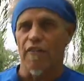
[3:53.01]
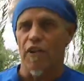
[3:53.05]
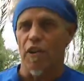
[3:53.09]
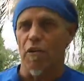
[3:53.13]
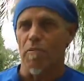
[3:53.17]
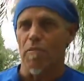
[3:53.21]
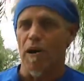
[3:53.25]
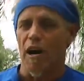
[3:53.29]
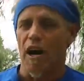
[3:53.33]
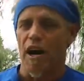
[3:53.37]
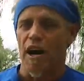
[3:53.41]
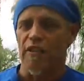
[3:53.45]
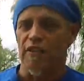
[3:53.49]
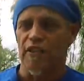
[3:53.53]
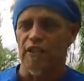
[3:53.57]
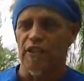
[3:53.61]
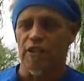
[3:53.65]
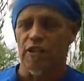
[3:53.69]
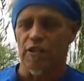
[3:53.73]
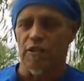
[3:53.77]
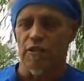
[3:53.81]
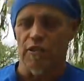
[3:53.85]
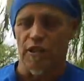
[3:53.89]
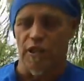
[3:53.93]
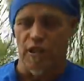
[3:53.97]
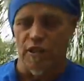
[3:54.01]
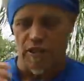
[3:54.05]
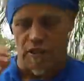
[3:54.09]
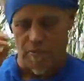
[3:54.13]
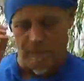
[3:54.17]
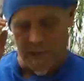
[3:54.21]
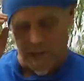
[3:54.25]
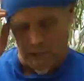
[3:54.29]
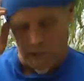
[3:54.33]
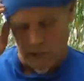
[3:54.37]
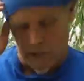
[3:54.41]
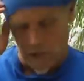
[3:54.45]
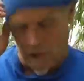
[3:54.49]
Oh boy, these 2 years have
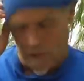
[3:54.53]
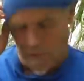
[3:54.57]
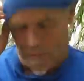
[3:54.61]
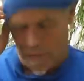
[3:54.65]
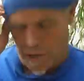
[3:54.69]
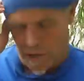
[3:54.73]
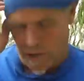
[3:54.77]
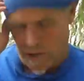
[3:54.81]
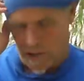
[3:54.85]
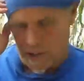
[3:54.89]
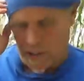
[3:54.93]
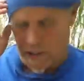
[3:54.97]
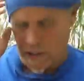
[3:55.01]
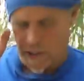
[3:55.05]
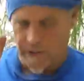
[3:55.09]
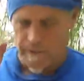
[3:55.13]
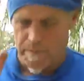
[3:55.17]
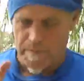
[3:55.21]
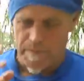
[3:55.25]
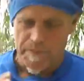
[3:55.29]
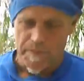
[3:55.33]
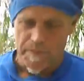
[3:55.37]
been so militant.